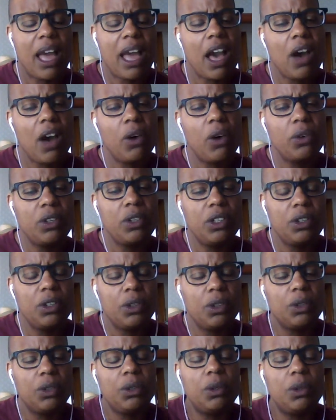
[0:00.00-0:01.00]
how do
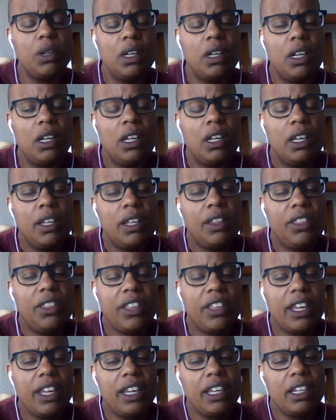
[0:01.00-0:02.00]
you
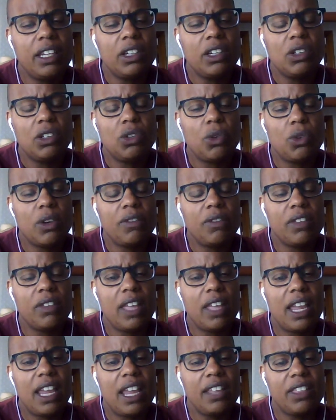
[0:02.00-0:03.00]
then sort of
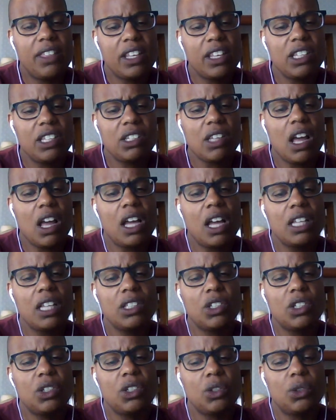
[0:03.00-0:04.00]
lay this
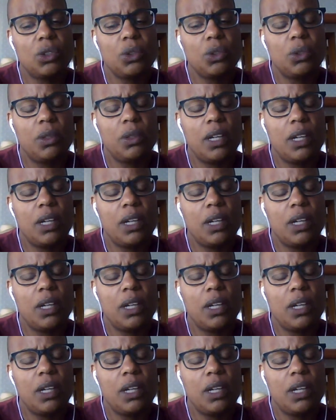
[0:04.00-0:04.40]
onto